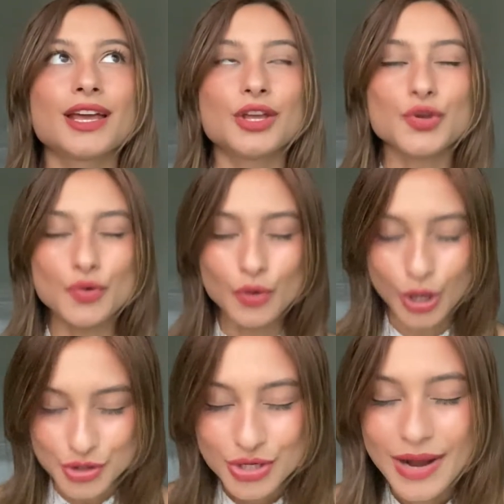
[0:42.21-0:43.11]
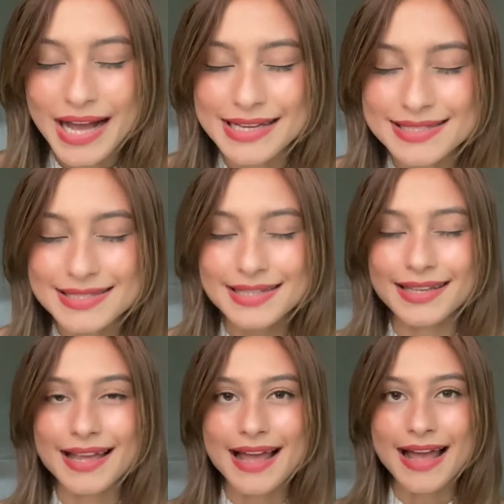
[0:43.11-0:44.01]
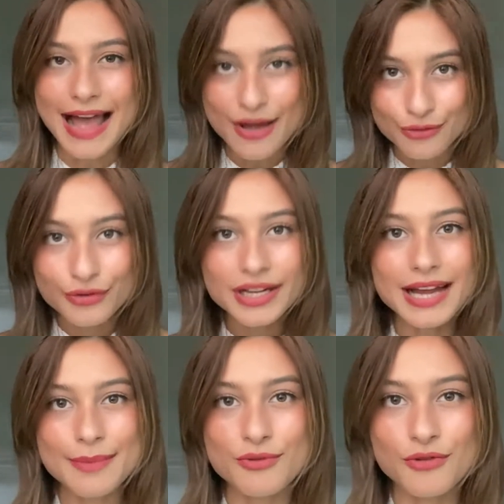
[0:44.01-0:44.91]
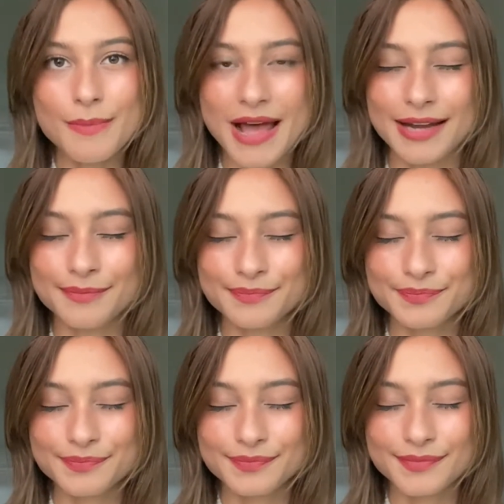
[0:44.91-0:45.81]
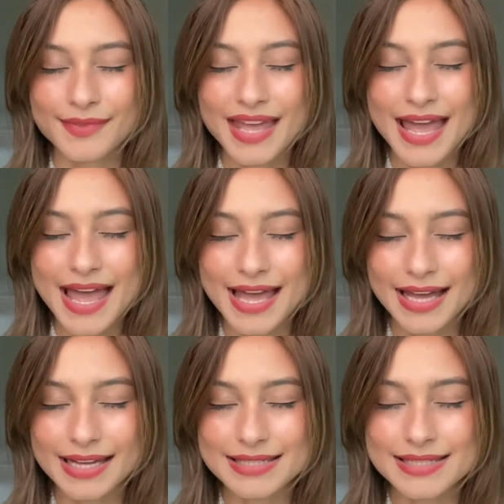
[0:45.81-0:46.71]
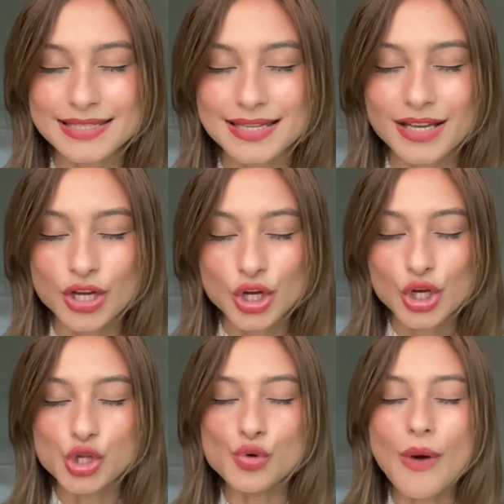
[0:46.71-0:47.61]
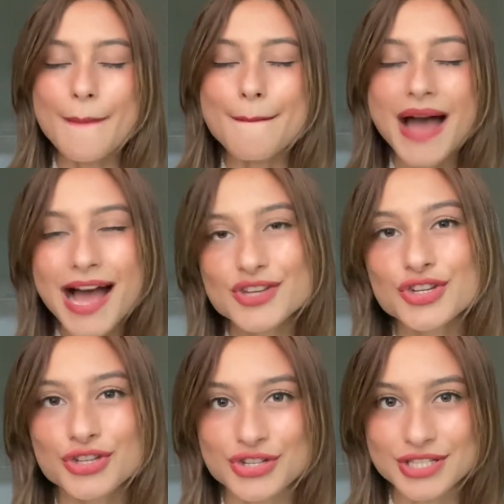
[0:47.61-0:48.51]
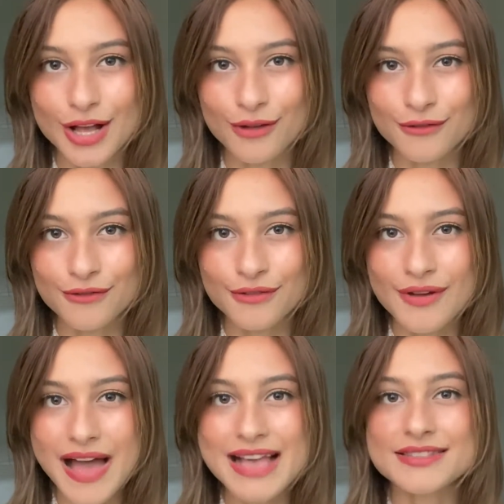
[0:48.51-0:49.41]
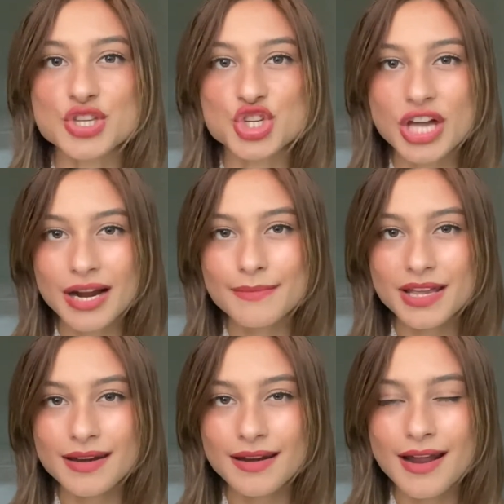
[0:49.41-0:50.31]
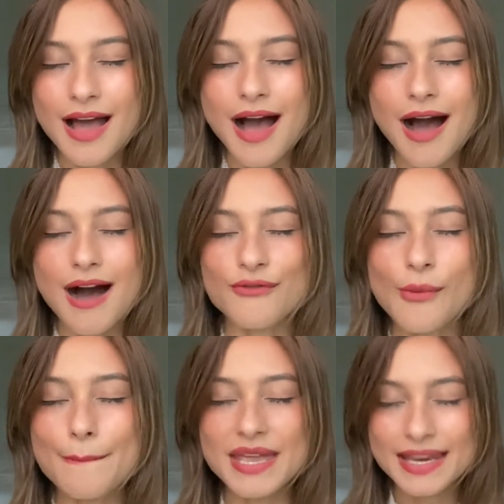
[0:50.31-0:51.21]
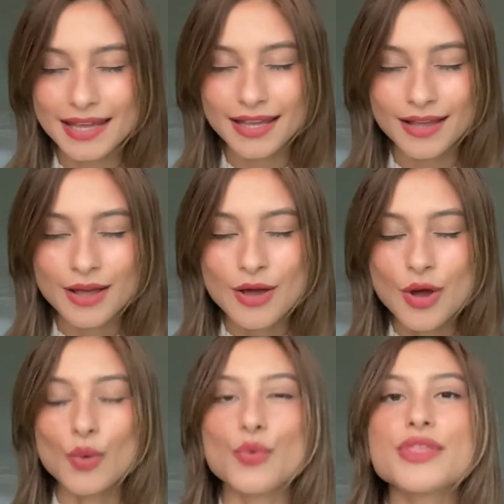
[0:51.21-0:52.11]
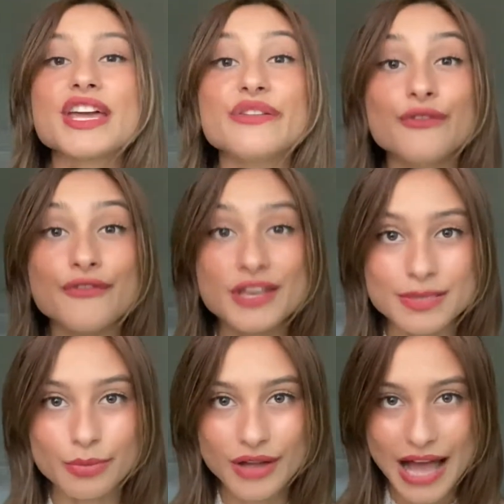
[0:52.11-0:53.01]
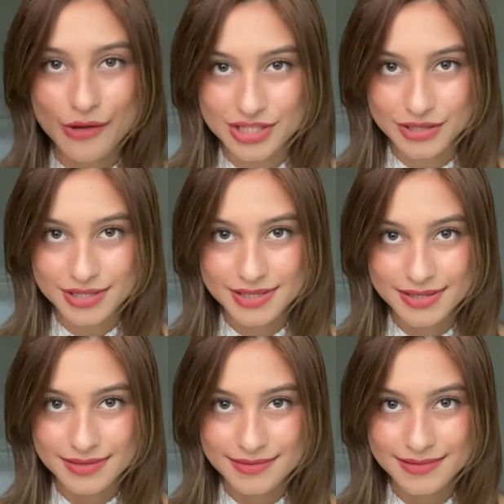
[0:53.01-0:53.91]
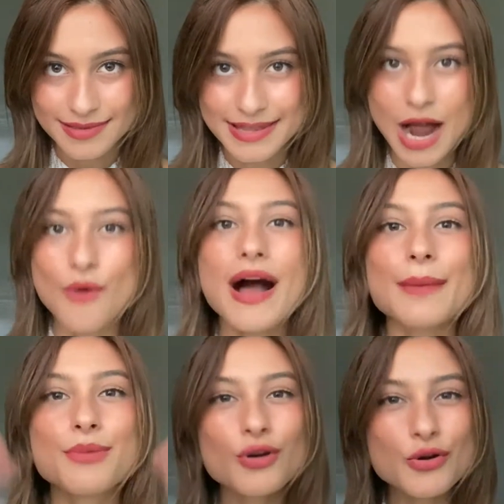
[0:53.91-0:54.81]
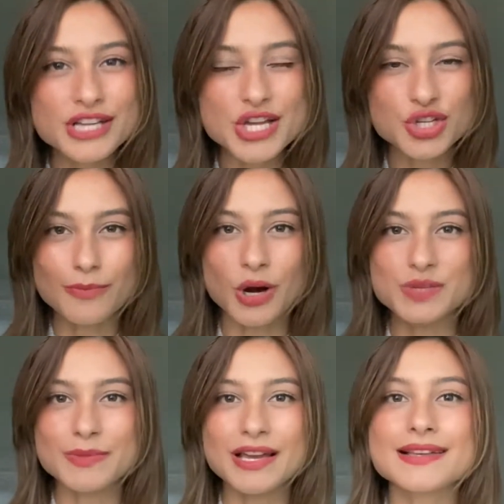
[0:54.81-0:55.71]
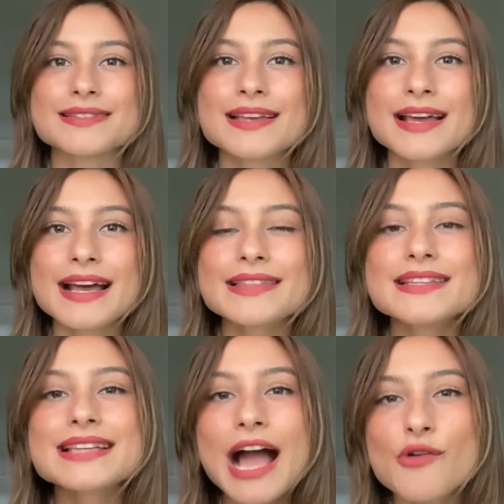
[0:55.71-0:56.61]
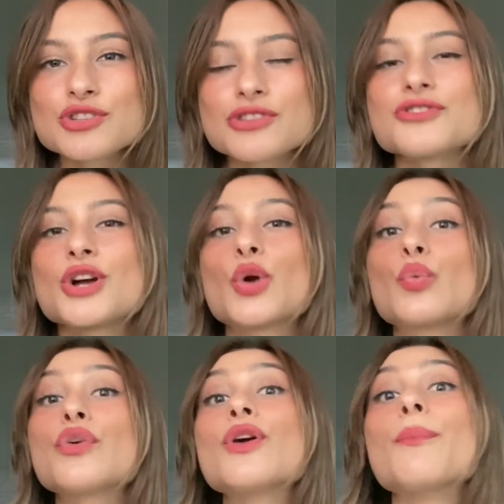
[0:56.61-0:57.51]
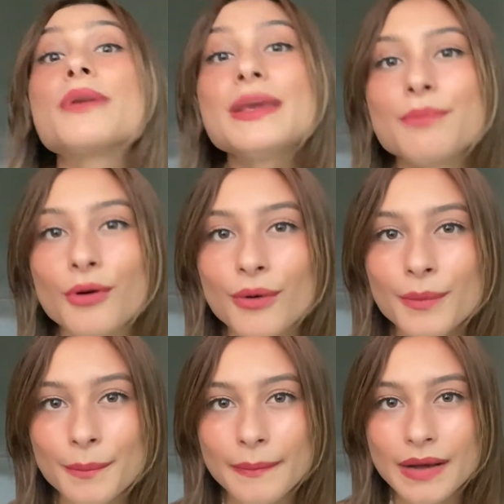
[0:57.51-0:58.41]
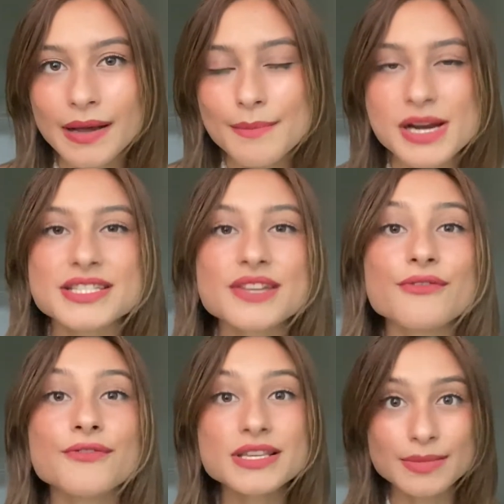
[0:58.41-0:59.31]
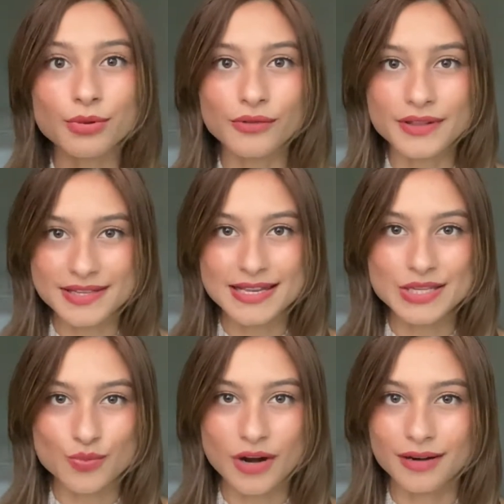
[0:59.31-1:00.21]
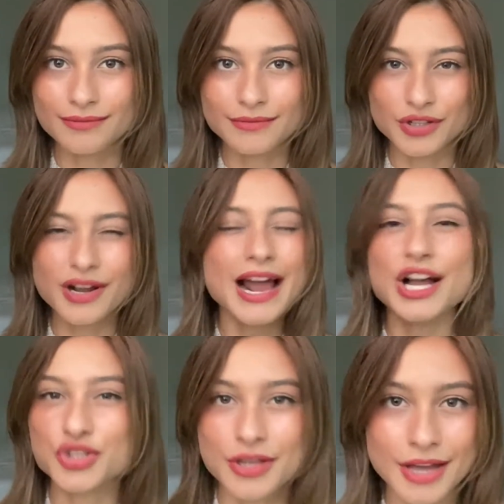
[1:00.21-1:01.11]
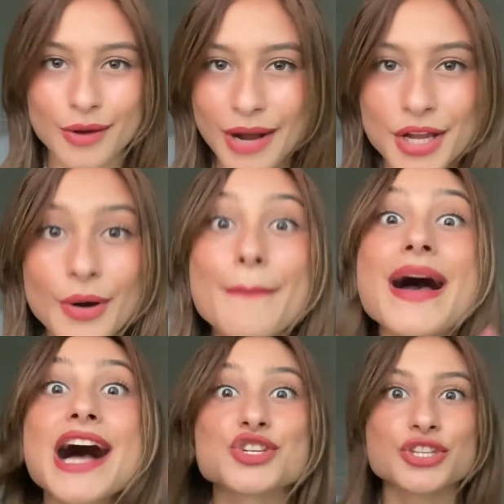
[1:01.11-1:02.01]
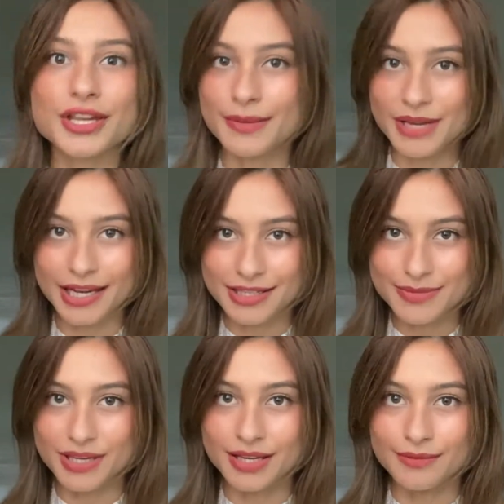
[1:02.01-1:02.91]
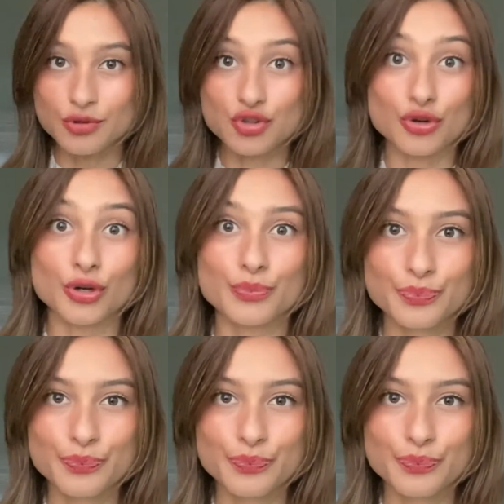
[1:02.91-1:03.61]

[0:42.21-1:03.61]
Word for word: You close your eyes every night before bed and you imagine yourself as the chairman of a meeting with invisible counselors. Now, I put quotation marks because these counselors are real people, but it's invisible in the sense where they're not actually there, right? You're imagining the meeting to be true.